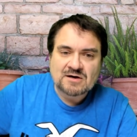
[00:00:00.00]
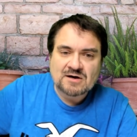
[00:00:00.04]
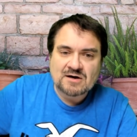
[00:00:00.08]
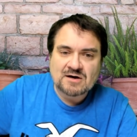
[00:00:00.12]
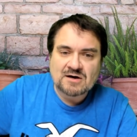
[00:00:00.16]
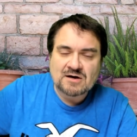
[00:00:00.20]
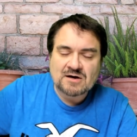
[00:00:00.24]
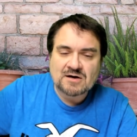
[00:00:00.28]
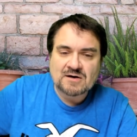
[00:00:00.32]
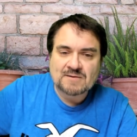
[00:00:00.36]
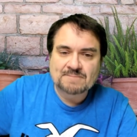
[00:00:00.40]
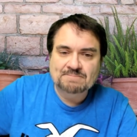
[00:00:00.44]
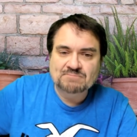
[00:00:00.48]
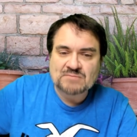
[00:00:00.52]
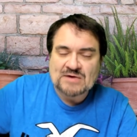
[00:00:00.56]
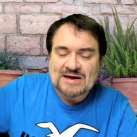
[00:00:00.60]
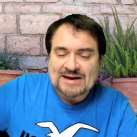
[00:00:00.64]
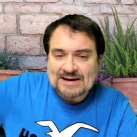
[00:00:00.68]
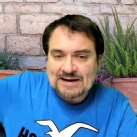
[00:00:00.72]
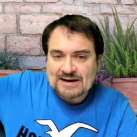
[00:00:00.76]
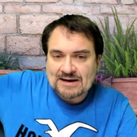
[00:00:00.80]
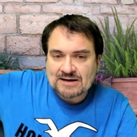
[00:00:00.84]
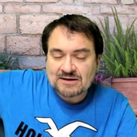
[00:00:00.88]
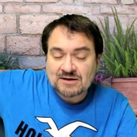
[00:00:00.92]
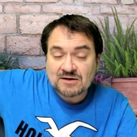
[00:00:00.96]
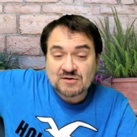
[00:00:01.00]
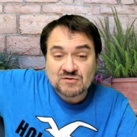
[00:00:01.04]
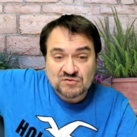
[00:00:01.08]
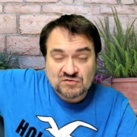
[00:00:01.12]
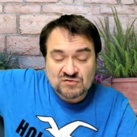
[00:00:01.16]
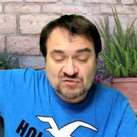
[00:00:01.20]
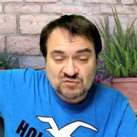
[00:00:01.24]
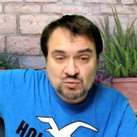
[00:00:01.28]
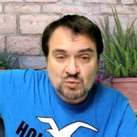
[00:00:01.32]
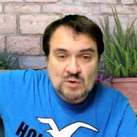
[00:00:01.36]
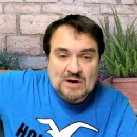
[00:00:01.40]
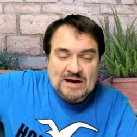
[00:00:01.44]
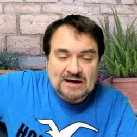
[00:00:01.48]
um, hanging
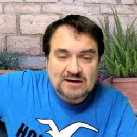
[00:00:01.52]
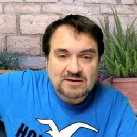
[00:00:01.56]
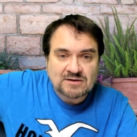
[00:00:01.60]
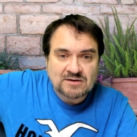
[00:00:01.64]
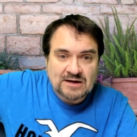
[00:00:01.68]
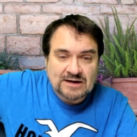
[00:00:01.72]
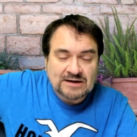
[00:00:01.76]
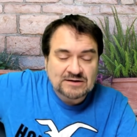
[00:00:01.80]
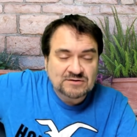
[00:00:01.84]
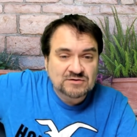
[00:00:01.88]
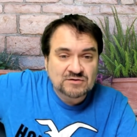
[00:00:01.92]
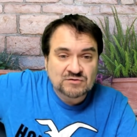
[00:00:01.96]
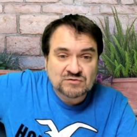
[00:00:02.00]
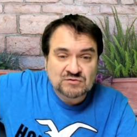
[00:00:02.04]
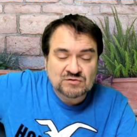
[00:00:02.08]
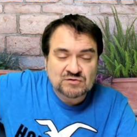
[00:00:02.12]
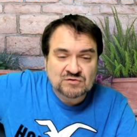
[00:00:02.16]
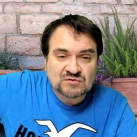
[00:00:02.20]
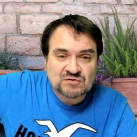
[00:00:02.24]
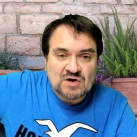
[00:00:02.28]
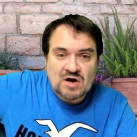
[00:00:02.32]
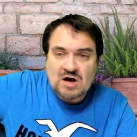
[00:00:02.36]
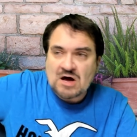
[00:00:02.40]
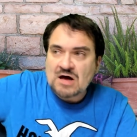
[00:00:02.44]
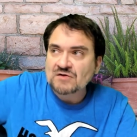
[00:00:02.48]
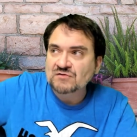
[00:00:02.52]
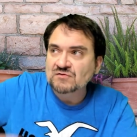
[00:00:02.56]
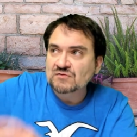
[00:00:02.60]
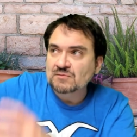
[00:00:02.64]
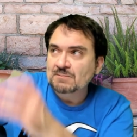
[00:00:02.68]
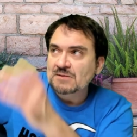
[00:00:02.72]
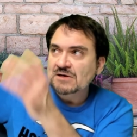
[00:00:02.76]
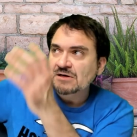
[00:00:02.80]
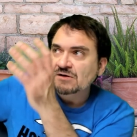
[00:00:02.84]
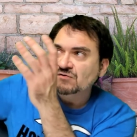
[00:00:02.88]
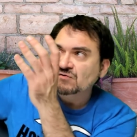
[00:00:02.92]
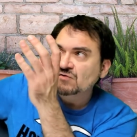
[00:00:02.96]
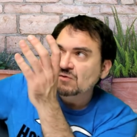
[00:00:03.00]
swag light that's just
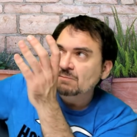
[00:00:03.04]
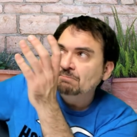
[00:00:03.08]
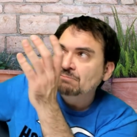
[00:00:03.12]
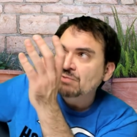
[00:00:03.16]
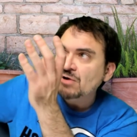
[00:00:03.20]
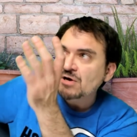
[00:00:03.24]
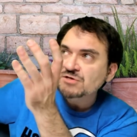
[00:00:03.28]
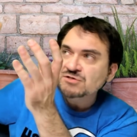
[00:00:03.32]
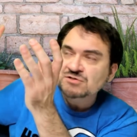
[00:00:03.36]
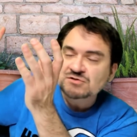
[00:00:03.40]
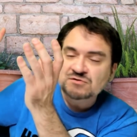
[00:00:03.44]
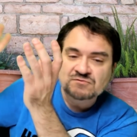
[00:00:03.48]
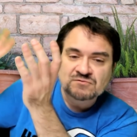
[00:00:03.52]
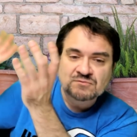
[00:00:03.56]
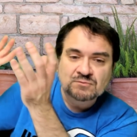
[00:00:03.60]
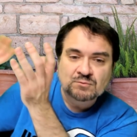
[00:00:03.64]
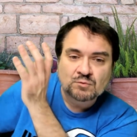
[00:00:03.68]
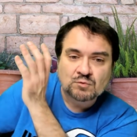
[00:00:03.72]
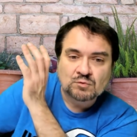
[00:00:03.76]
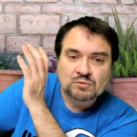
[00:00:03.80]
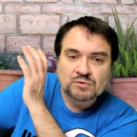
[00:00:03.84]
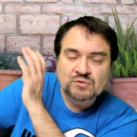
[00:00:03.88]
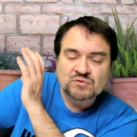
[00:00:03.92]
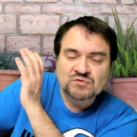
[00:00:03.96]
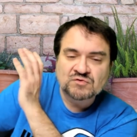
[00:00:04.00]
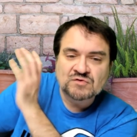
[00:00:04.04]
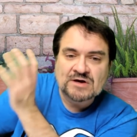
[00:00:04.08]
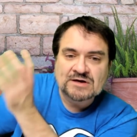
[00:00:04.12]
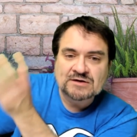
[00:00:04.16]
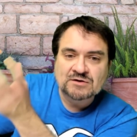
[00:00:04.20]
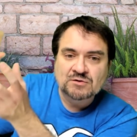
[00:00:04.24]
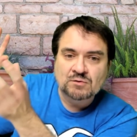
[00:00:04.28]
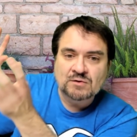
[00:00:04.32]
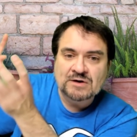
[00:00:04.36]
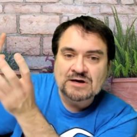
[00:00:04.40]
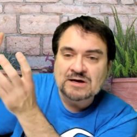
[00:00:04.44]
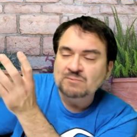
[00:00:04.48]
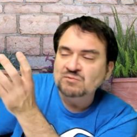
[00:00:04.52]
awesome, and it's a bunch of
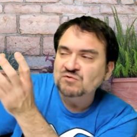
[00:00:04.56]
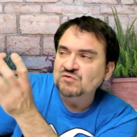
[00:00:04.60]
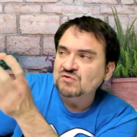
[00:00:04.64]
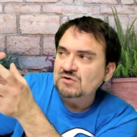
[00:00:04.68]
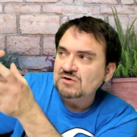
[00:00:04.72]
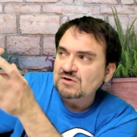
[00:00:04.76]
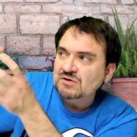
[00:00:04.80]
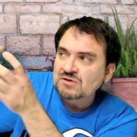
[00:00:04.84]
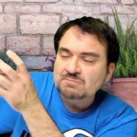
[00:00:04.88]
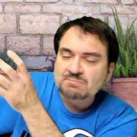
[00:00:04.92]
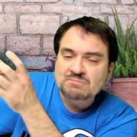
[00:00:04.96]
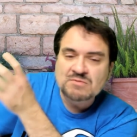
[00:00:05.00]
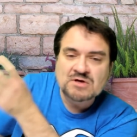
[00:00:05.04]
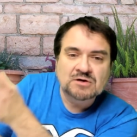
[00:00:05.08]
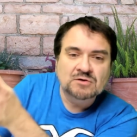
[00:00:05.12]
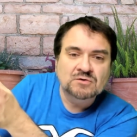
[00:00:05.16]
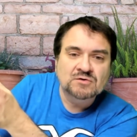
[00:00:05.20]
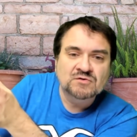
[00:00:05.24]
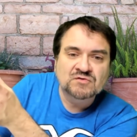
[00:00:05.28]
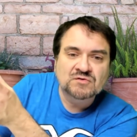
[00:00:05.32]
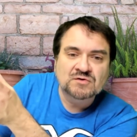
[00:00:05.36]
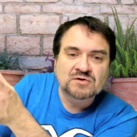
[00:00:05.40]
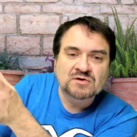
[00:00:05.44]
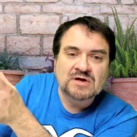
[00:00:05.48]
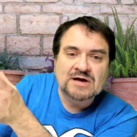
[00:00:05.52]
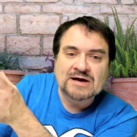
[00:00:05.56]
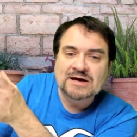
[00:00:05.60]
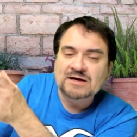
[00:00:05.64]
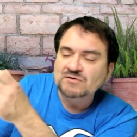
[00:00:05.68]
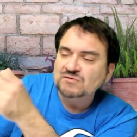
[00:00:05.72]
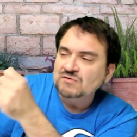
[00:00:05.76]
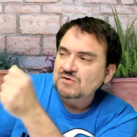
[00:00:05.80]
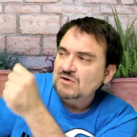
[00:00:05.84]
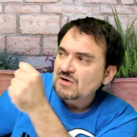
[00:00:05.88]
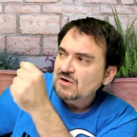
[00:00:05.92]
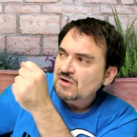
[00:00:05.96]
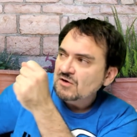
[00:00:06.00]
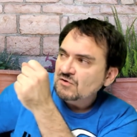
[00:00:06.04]
lucite grapes, and in the middle is the
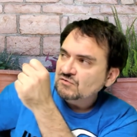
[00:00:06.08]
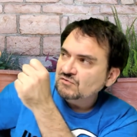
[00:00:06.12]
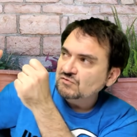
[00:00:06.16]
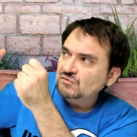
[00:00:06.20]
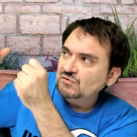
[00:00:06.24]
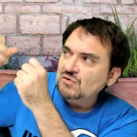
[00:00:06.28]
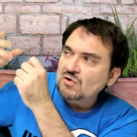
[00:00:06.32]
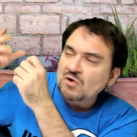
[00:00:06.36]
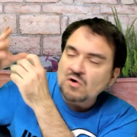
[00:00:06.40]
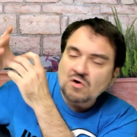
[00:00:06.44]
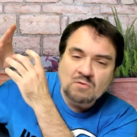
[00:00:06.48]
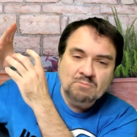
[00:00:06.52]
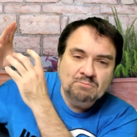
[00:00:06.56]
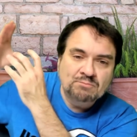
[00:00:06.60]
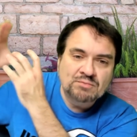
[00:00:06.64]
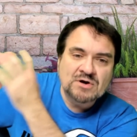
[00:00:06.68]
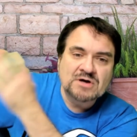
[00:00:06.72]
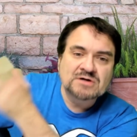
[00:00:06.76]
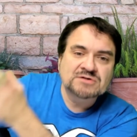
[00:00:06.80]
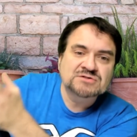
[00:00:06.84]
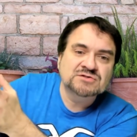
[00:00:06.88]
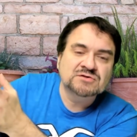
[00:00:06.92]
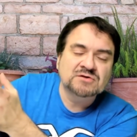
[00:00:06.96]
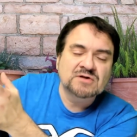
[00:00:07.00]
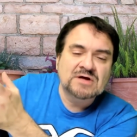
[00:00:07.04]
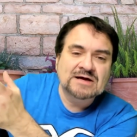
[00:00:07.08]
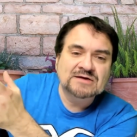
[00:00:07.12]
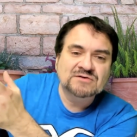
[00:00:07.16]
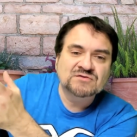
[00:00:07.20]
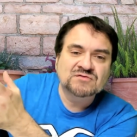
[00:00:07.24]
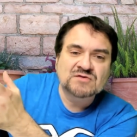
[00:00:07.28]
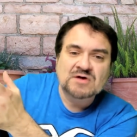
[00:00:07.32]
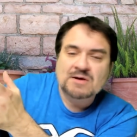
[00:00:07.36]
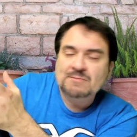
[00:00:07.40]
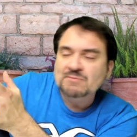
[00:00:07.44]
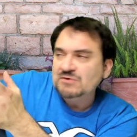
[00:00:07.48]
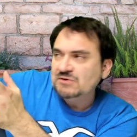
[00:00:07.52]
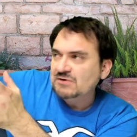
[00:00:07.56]
light, so the whole bunch
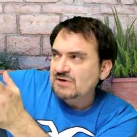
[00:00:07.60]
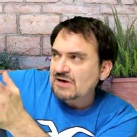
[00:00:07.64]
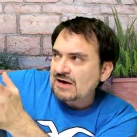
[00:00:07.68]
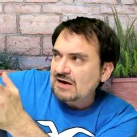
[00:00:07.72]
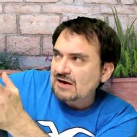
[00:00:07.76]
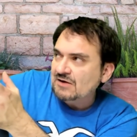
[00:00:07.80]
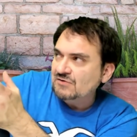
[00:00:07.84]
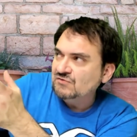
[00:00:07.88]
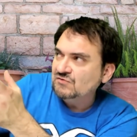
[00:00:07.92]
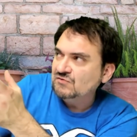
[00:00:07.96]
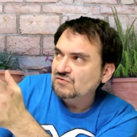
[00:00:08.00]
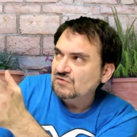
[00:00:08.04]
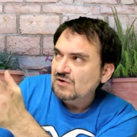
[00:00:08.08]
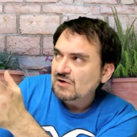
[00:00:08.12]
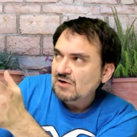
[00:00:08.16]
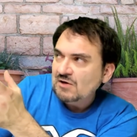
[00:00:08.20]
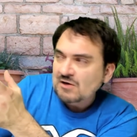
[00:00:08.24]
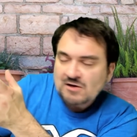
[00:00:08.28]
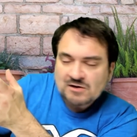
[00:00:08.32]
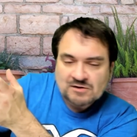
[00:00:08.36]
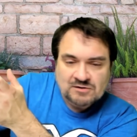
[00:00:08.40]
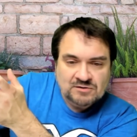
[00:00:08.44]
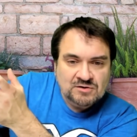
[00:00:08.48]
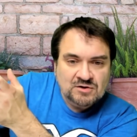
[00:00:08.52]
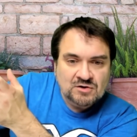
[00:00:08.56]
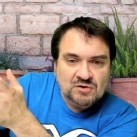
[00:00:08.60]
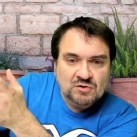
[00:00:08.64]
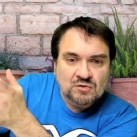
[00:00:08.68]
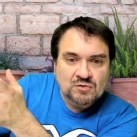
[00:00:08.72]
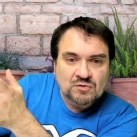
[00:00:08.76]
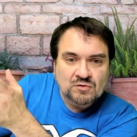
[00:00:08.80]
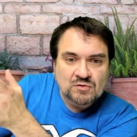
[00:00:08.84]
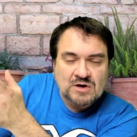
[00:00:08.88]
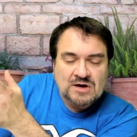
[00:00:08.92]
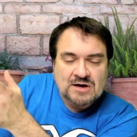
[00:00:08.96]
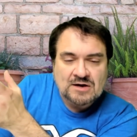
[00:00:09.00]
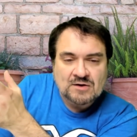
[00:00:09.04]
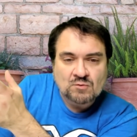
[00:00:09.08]
lights up, and it has
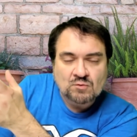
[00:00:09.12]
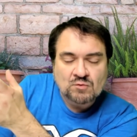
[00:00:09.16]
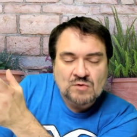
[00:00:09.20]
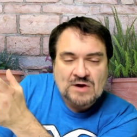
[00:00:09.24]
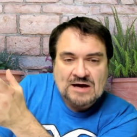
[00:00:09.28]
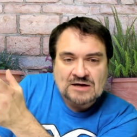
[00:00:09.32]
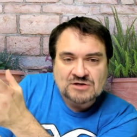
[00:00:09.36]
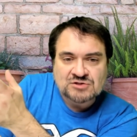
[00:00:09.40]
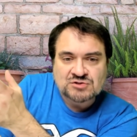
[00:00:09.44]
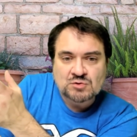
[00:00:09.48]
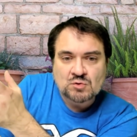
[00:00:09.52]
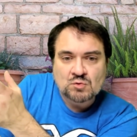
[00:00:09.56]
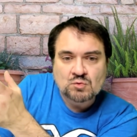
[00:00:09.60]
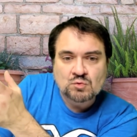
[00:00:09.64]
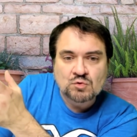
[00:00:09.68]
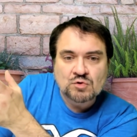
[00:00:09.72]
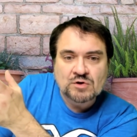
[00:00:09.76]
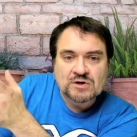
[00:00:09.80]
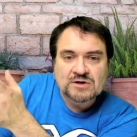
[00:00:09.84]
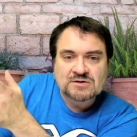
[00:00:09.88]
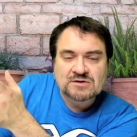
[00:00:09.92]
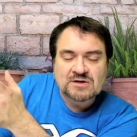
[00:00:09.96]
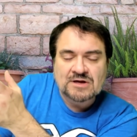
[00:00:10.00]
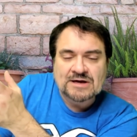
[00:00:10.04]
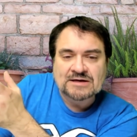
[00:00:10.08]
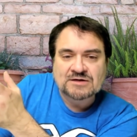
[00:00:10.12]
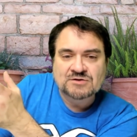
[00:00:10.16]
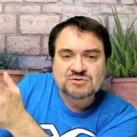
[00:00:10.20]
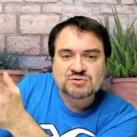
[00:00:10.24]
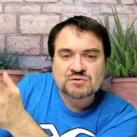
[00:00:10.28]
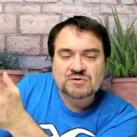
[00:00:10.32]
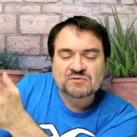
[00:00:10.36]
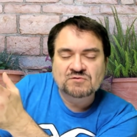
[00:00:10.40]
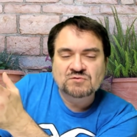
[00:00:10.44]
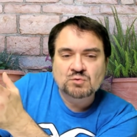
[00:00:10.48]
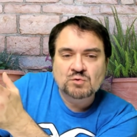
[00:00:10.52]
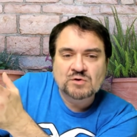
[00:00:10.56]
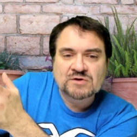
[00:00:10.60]
little uh, actual wood like
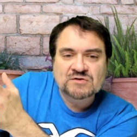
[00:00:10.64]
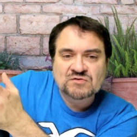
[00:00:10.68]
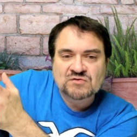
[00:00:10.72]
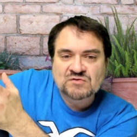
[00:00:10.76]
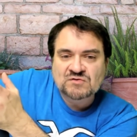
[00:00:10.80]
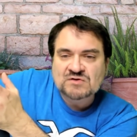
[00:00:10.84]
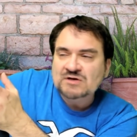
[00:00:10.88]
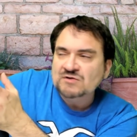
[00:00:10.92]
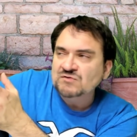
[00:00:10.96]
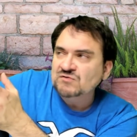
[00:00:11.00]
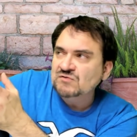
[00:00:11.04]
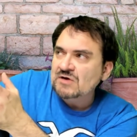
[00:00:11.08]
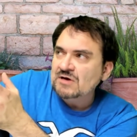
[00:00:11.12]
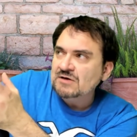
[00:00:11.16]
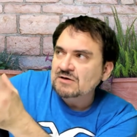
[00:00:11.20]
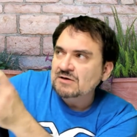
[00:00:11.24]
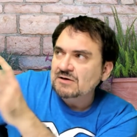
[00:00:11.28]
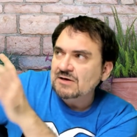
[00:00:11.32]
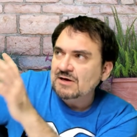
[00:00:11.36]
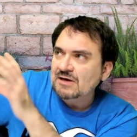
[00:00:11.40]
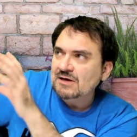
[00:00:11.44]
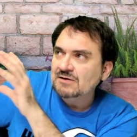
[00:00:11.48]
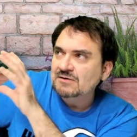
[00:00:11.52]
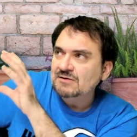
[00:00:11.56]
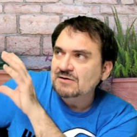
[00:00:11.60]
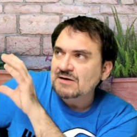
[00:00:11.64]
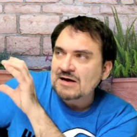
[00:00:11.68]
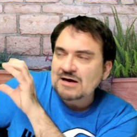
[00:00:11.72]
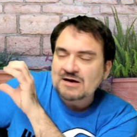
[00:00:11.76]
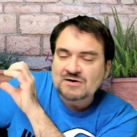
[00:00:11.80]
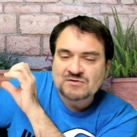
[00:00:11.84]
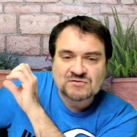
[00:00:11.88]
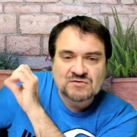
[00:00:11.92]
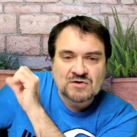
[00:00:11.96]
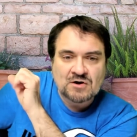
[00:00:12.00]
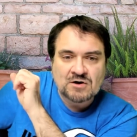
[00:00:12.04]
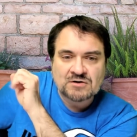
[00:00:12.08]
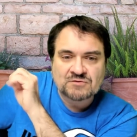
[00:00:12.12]
driftwood sticks on it, and it
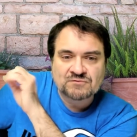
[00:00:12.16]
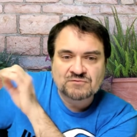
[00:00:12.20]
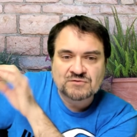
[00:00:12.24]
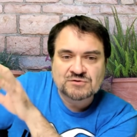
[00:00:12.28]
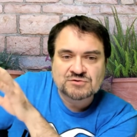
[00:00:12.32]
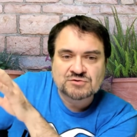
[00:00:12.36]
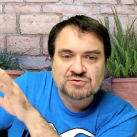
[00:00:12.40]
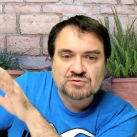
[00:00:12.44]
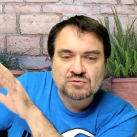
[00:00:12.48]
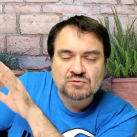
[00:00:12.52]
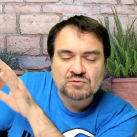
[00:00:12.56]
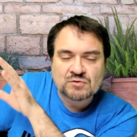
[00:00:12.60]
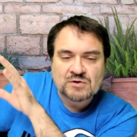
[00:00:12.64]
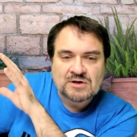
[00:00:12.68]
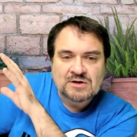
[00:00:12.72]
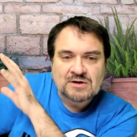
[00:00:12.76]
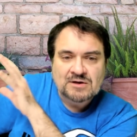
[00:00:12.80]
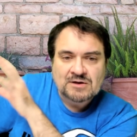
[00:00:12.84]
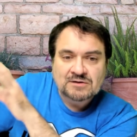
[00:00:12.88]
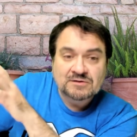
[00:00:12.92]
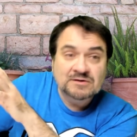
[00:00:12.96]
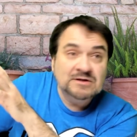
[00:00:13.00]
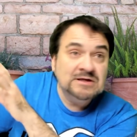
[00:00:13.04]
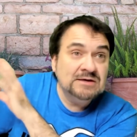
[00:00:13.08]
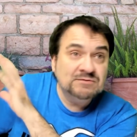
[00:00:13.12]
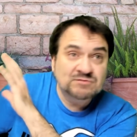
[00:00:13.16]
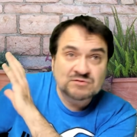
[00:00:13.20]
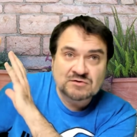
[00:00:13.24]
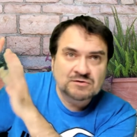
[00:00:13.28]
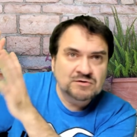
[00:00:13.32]
has artificial leaves.